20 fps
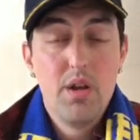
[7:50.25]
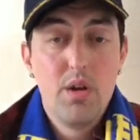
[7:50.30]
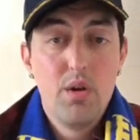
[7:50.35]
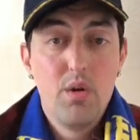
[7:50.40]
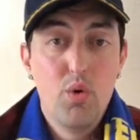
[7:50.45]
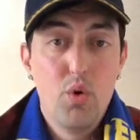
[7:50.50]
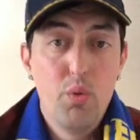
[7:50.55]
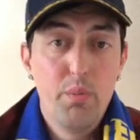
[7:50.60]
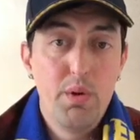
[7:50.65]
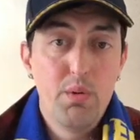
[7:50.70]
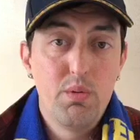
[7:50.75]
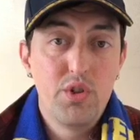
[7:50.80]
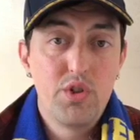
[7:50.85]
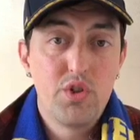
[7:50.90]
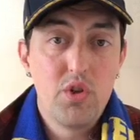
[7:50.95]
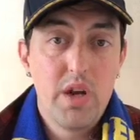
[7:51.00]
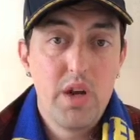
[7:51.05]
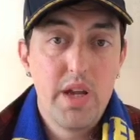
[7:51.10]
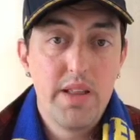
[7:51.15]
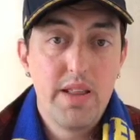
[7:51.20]
Hope you
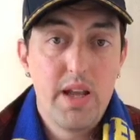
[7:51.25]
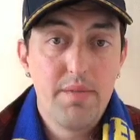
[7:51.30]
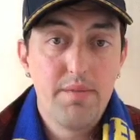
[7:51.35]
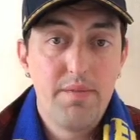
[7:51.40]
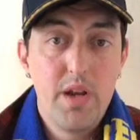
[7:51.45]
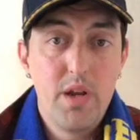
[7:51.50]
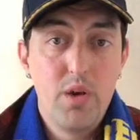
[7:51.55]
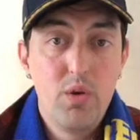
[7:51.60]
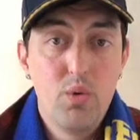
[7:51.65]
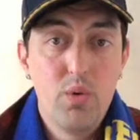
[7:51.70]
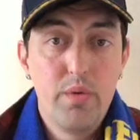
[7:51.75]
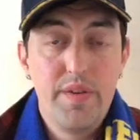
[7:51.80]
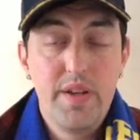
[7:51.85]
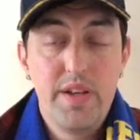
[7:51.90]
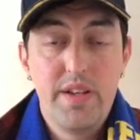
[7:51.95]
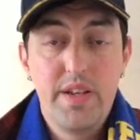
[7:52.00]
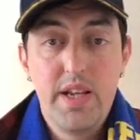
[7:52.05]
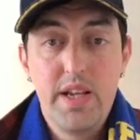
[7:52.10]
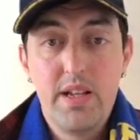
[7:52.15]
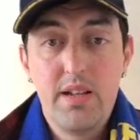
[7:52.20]
enjoyed that video. If you
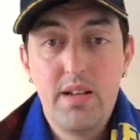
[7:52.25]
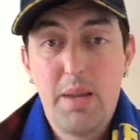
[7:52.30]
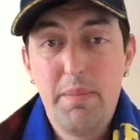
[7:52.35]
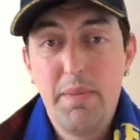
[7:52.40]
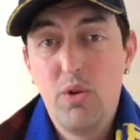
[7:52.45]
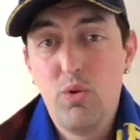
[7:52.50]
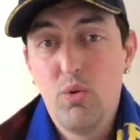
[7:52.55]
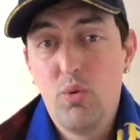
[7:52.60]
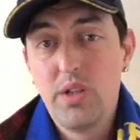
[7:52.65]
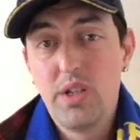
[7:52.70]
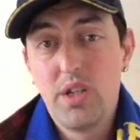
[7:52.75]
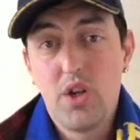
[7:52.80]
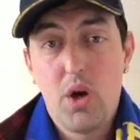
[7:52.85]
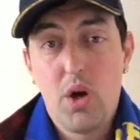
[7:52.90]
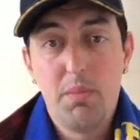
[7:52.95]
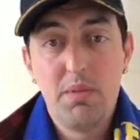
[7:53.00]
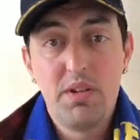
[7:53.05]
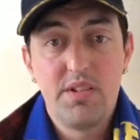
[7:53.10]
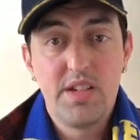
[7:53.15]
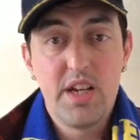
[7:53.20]
did, let me know in the
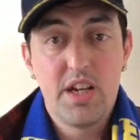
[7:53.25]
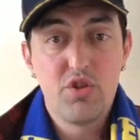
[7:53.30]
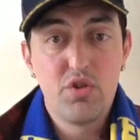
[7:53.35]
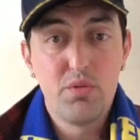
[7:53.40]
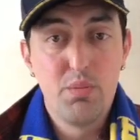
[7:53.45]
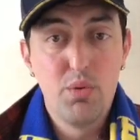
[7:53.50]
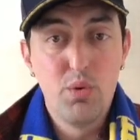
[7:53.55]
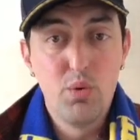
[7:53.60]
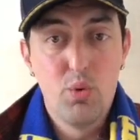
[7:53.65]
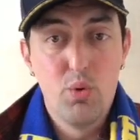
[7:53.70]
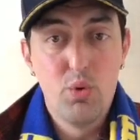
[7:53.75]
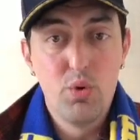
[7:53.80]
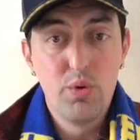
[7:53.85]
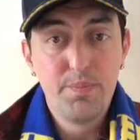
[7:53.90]
comment section below.